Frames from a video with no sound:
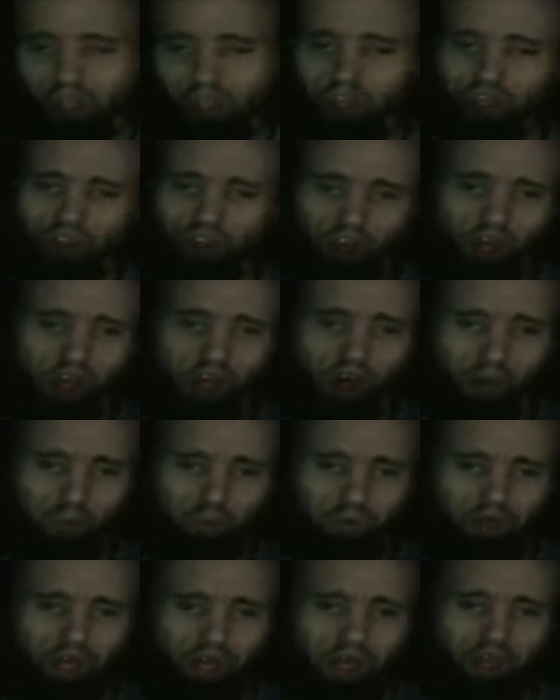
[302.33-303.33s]
to
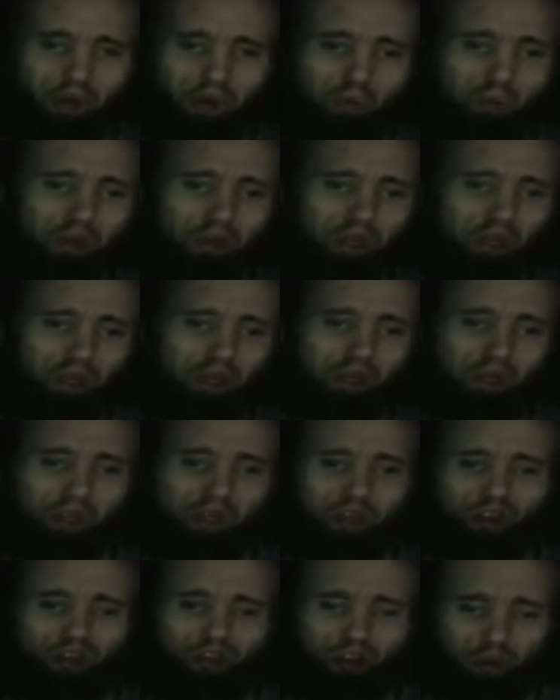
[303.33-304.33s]
help them
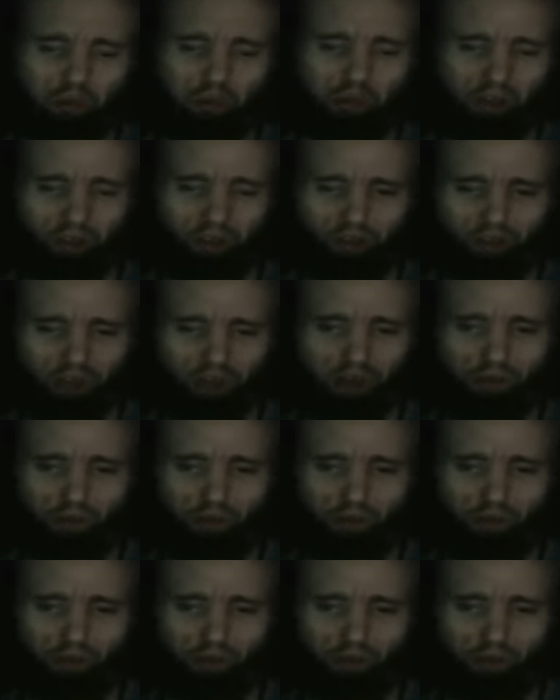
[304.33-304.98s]
to put a stop to